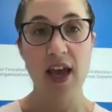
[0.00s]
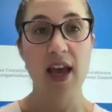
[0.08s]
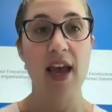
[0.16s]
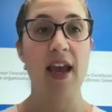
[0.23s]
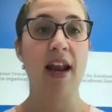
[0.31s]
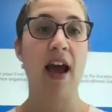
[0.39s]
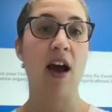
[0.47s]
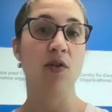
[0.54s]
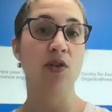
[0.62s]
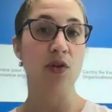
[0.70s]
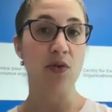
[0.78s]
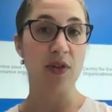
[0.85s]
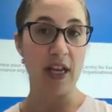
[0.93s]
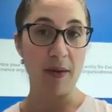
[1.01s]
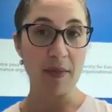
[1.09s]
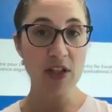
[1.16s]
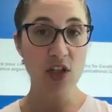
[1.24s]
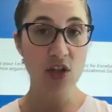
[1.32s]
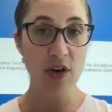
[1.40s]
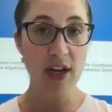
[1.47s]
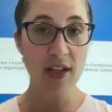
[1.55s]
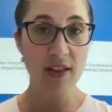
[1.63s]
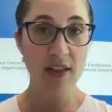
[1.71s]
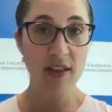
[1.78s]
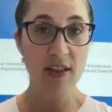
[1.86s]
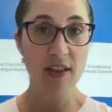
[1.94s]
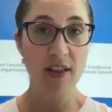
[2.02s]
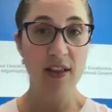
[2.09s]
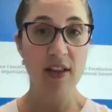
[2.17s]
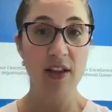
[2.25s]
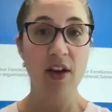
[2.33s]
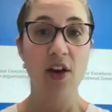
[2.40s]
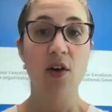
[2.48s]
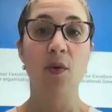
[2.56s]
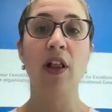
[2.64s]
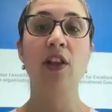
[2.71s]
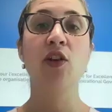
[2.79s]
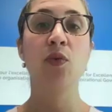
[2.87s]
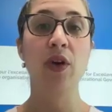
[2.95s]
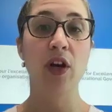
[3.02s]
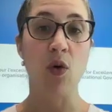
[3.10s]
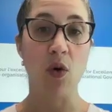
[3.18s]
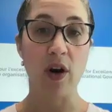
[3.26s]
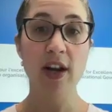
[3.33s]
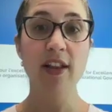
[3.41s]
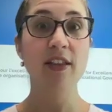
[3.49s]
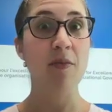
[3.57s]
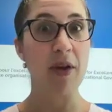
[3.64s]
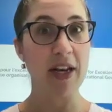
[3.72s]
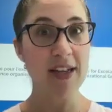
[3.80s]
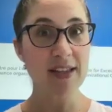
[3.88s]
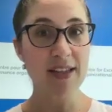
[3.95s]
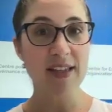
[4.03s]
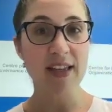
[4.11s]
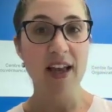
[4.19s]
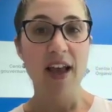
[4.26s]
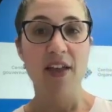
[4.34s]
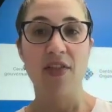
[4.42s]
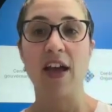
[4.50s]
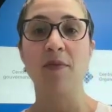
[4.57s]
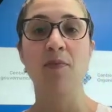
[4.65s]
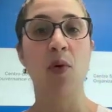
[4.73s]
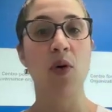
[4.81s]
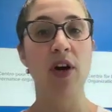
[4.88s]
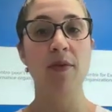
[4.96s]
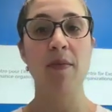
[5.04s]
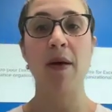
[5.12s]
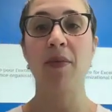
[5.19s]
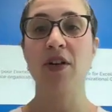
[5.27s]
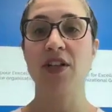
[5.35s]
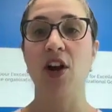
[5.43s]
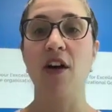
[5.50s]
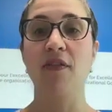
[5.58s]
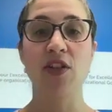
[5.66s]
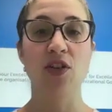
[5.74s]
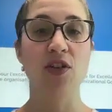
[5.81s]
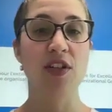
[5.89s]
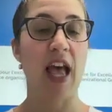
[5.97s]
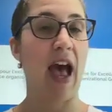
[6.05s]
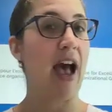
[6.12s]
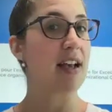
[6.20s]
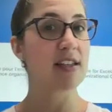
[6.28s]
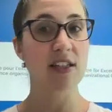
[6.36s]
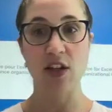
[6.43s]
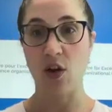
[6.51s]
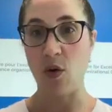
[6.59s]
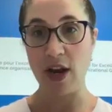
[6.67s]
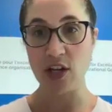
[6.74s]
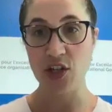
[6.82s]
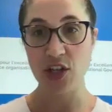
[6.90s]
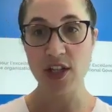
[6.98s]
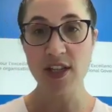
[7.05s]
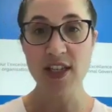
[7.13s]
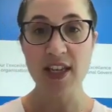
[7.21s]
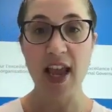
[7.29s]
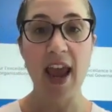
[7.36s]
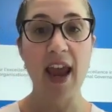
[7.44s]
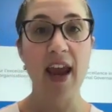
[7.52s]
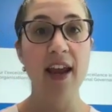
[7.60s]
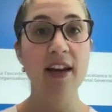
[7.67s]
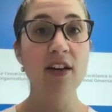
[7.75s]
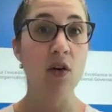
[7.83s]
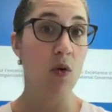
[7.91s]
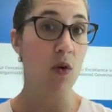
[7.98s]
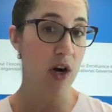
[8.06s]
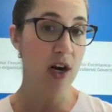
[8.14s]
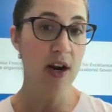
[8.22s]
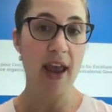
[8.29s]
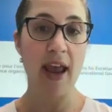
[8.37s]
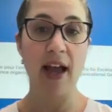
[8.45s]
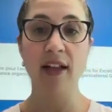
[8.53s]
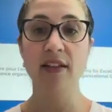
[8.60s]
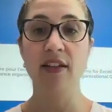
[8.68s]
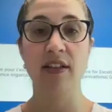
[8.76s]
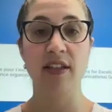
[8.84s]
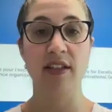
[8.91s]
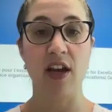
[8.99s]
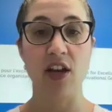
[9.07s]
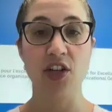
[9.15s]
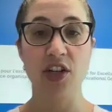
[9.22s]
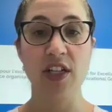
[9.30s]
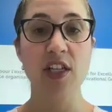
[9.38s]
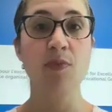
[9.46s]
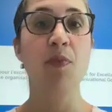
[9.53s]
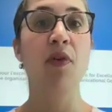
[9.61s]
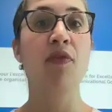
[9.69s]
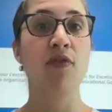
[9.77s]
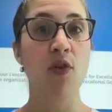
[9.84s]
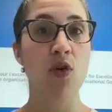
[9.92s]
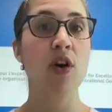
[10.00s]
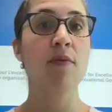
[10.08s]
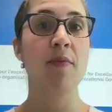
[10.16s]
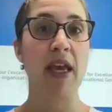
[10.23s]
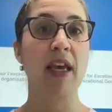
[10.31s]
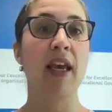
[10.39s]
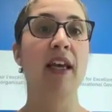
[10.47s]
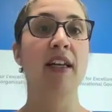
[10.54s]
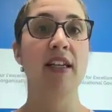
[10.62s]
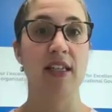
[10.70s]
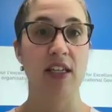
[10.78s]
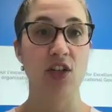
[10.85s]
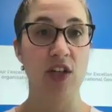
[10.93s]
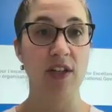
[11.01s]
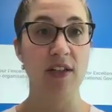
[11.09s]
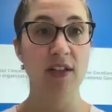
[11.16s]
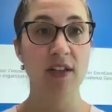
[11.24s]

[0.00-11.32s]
And how do you demonstrate? Well, you record in the minutes that board members and officers asked questions and or held discussions before making a decision.